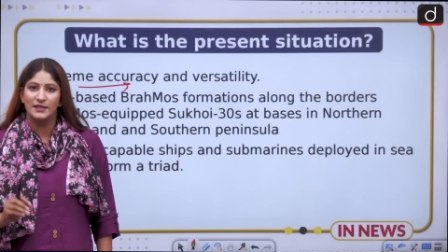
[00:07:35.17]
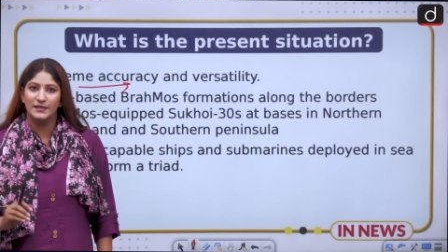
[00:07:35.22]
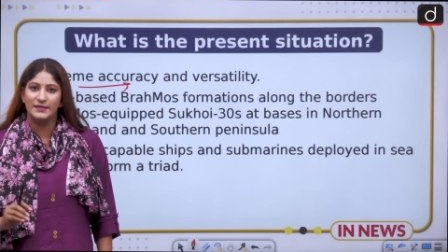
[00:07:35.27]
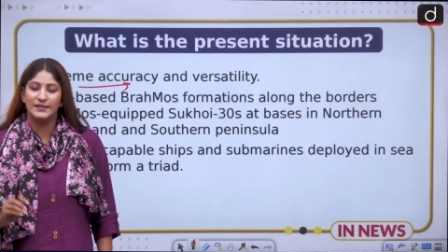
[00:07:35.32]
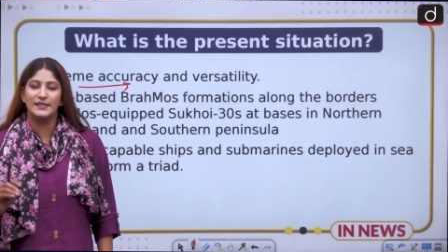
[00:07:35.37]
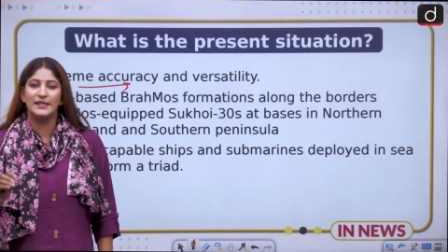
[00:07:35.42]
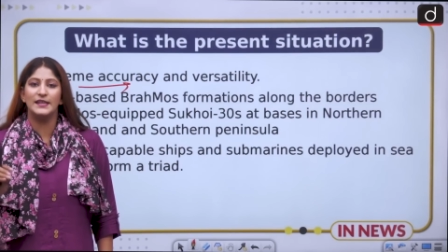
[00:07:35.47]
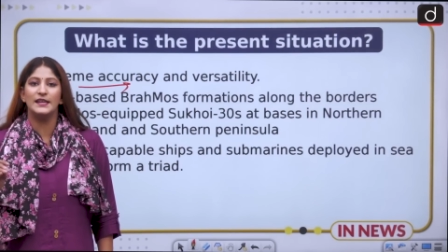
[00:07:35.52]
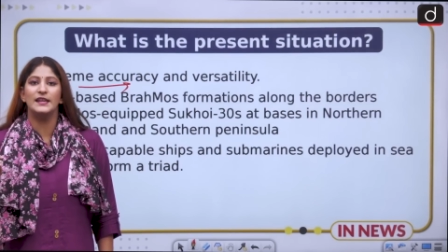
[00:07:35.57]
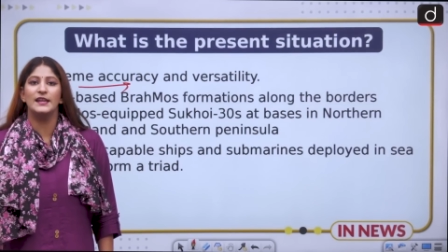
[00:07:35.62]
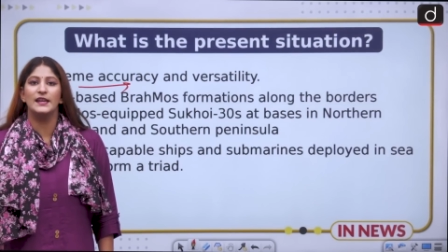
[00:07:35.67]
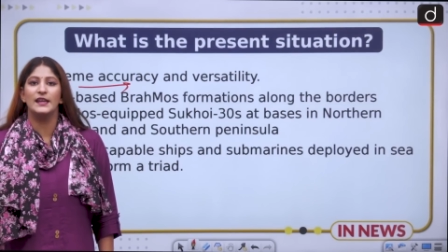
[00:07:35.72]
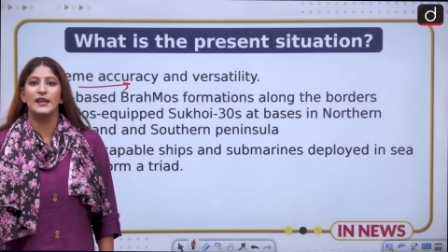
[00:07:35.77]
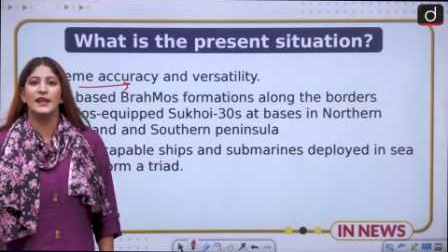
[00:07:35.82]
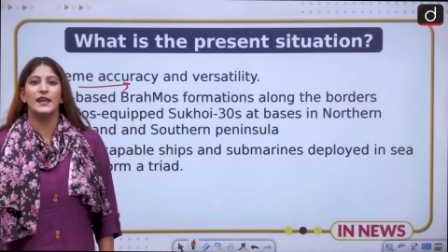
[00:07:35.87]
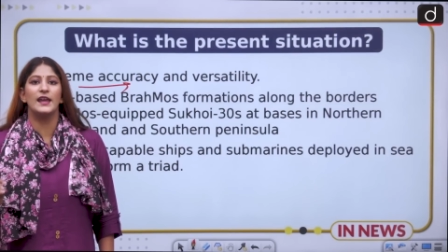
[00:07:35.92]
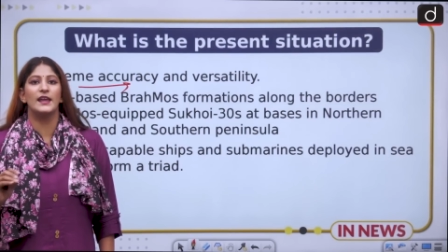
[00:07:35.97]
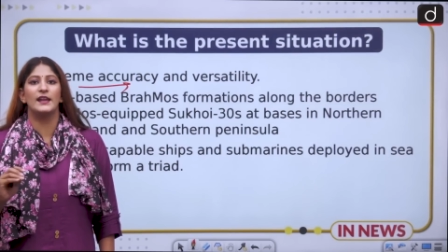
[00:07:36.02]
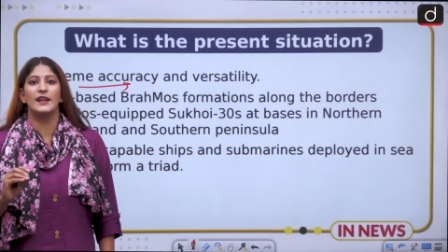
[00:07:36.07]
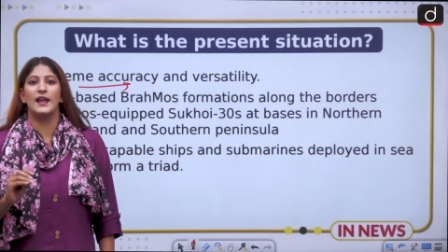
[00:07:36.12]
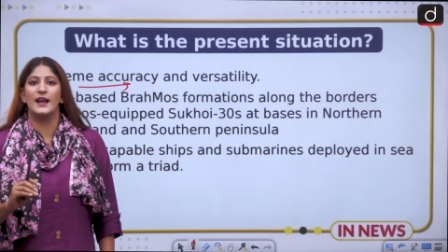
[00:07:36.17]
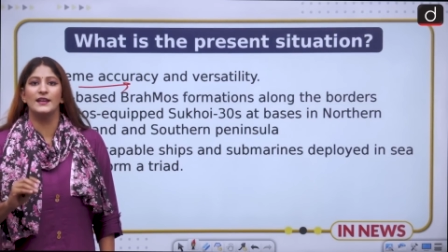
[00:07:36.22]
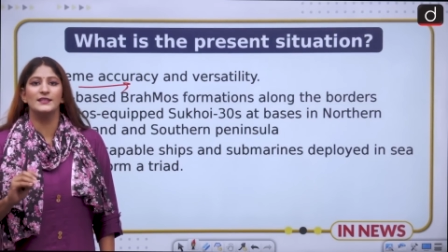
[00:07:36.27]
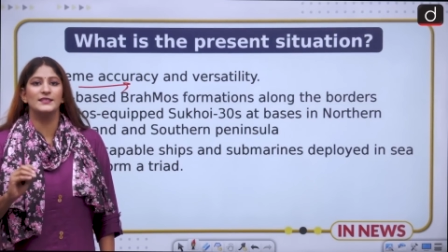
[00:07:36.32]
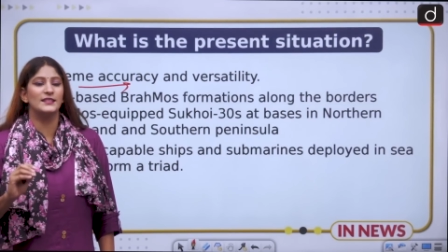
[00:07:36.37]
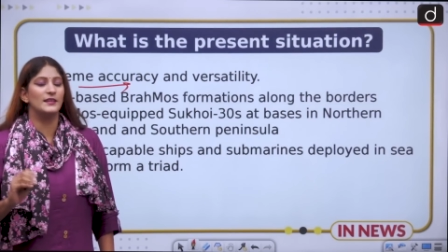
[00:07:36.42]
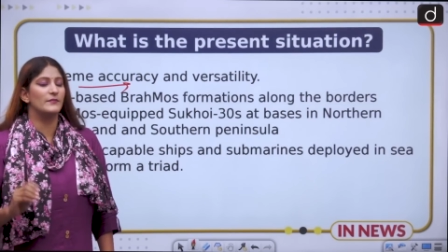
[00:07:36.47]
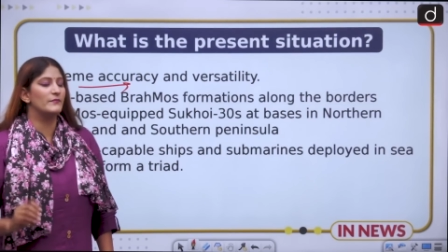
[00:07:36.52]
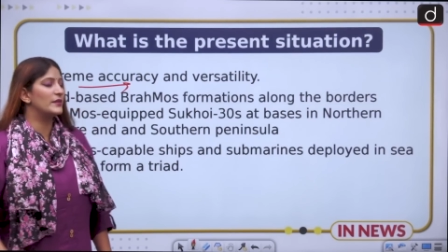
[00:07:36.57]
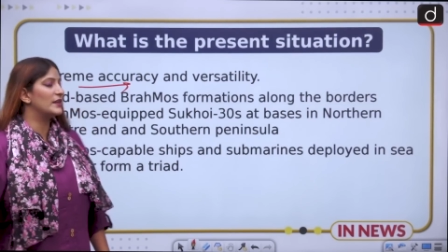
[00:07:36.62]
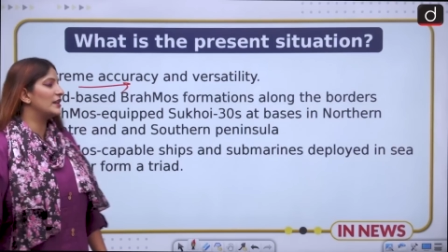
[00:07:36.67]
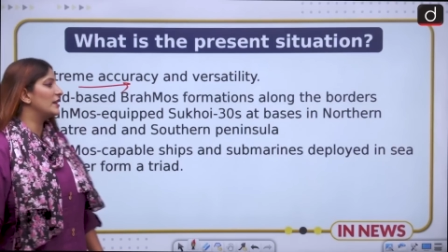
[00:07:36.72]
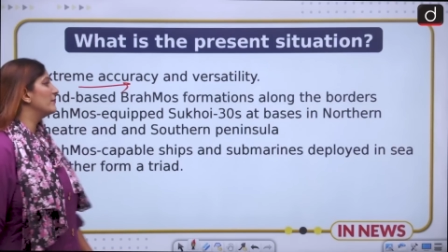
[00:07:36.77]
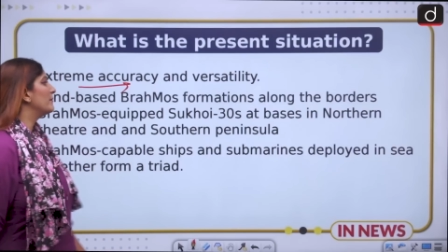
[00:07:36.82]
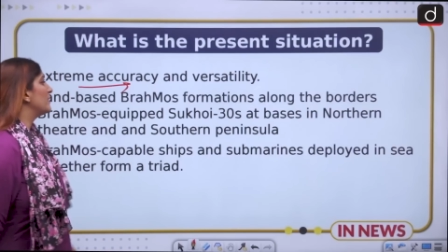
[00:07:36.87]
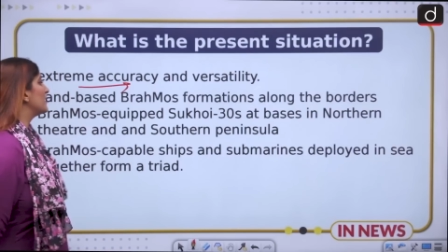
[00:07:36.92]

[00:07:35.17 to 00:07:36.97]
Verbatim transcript: sea, air and submarine